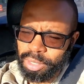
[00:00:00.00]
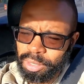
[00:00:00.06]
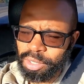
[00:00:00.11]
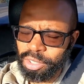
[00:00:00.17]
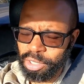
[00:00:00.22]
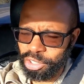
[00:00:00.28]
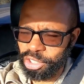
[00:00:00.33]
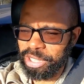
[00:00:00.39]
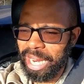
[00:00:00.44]

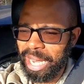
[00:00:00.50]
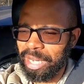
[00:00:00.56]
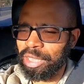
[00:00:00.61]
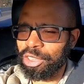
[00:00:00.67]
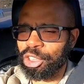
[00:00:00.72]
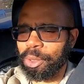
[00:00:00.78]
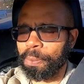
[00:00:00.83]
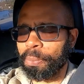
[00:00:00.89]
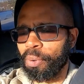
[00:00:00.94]
it's a
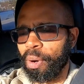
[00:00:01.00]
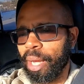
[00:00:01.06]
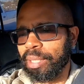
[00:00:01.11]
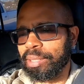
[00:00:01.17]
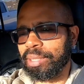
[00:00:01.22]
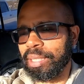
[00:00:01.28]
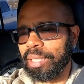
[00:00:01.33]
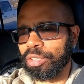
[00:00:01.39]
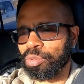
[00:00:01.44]
challenging
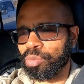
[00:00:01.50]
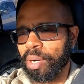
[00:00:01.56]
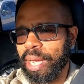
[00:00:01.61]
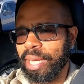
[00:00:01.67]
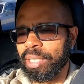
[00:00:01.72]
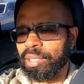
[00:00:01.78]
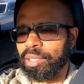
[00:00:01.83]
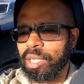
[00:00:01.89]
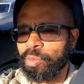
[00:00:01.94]
process,
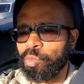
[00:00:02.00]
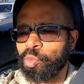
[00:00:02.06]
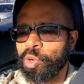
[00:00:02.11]
right? It